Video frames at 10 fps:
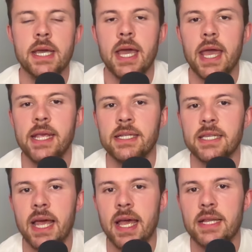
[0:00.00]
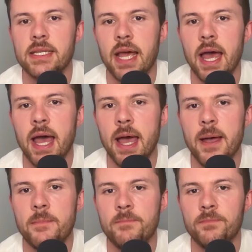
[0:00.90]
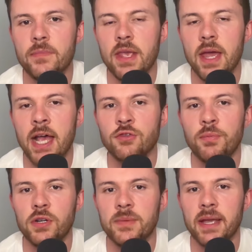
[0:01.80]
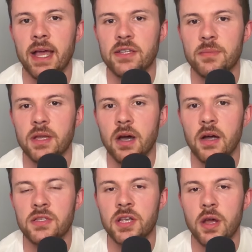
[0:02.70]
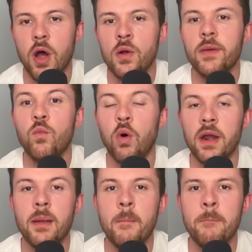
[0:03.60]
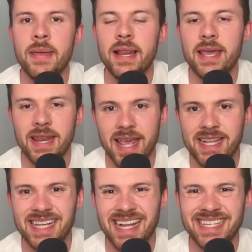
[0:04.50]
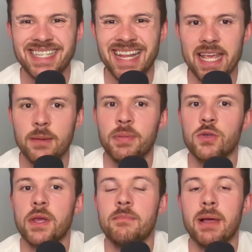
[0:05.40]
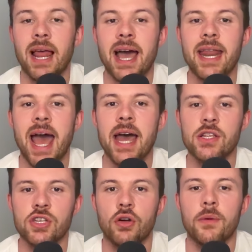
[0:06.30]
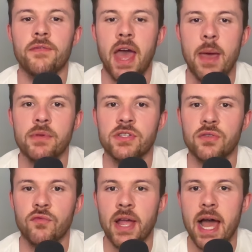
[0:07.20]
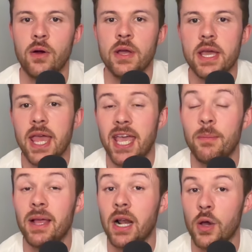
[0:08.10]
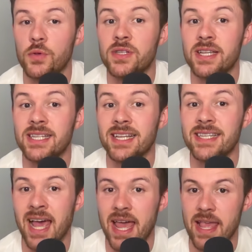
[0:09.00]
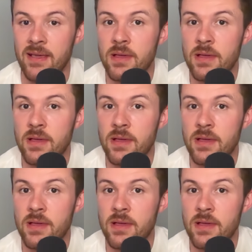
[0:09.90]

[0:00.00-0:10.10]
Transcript: He said, as reported by Calcio Mercato, only 1 million is at stake between Milan and Tottenham for Emerson Royale. It can be closed today.